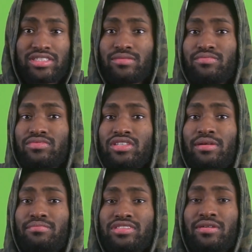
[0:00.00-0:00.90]
some
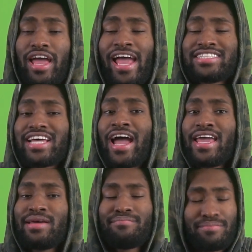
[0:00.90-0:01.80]
some, some S I
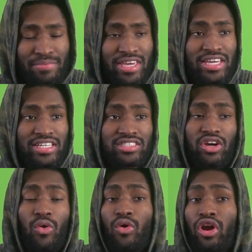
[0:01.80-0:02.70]
M Ps
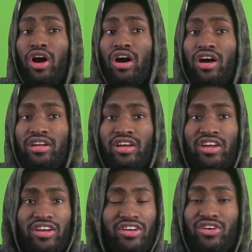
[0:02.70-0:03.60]
going on.
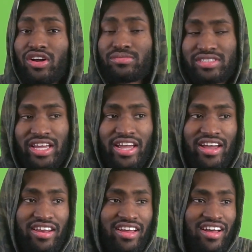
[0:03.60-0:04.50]
You know what I'm
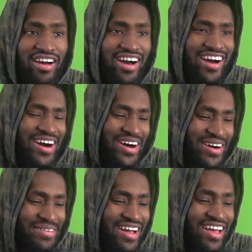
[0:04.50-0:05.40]
saying?
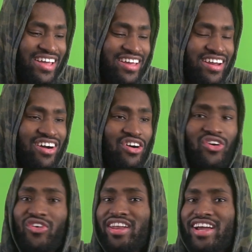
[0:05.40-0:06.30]
You know,
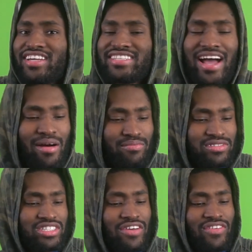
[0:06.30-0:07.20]
Quedek's album
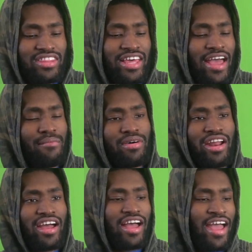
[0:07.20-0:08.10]
and stuff like that.
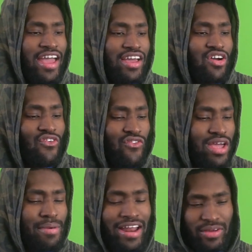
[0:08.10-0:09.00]
But uh, hey,
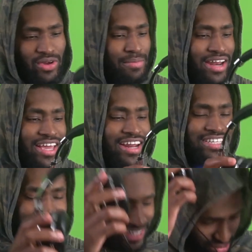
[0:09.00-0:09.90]
we about to we about to get
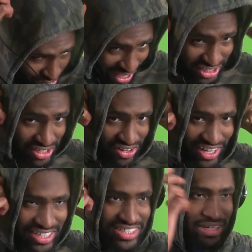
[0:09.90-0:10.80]
into this reaction, though,
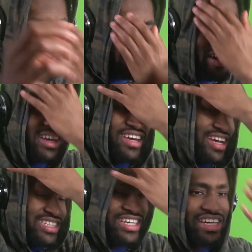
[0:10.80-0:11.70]
ladies and gentlemen. We about to
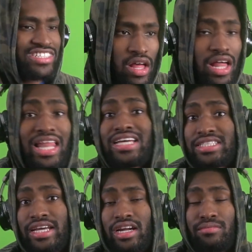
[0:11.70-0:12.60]
get into this.
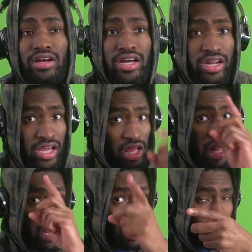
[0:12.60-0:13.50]
Let's get it, man.